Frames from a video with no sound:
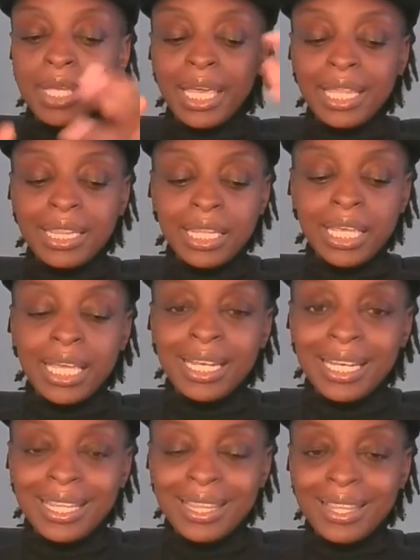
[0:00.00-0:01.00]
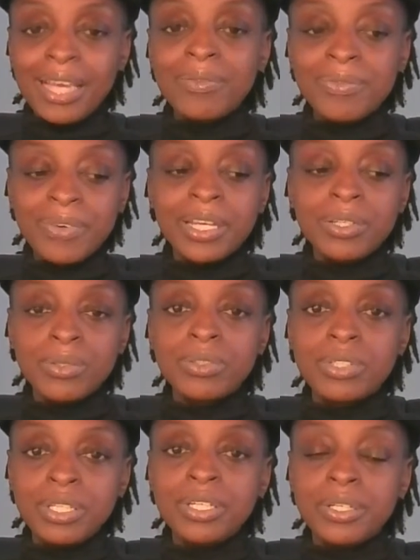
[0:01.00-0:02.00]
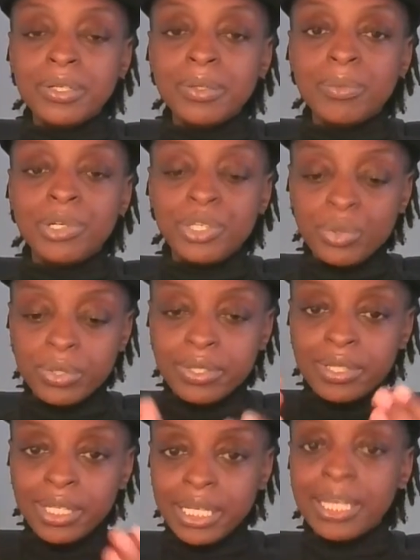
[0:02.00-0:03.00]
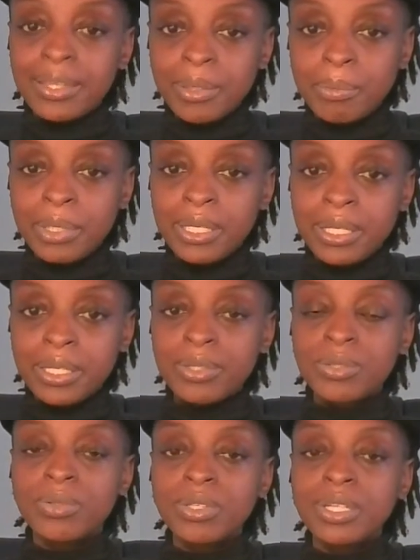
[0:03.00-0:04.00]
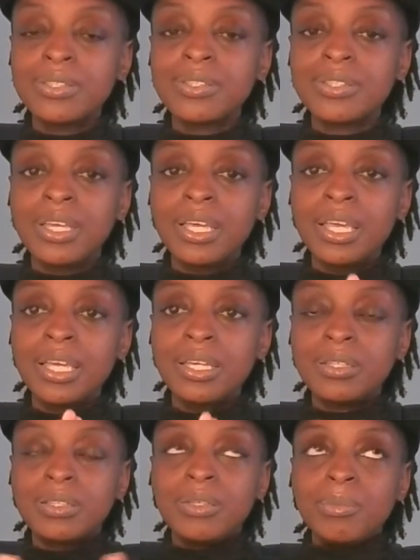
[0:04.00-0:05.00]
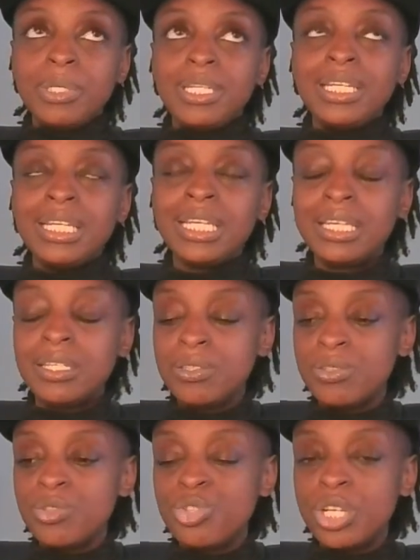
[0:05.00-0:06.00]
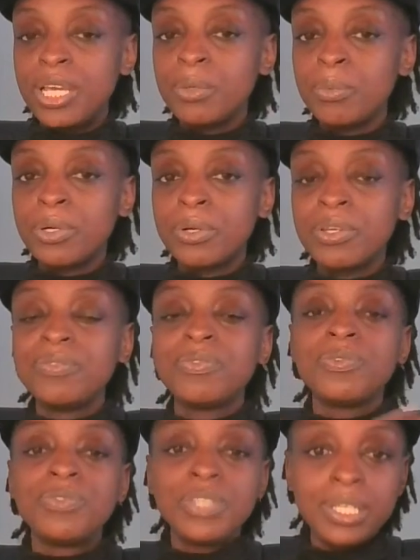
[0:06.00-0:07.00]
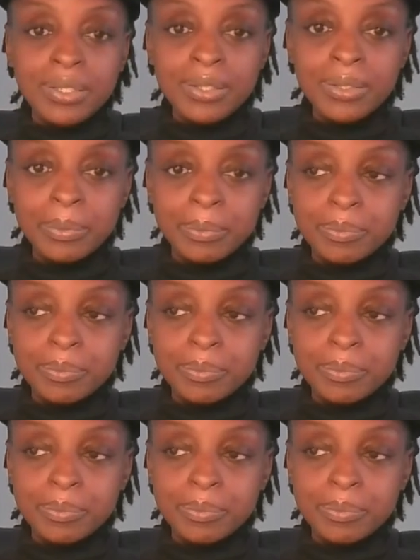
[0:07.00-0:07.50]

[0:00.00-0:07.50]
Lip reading: And then that final year, when you're sitting at the meeting, so let's say the meeting is January 15th,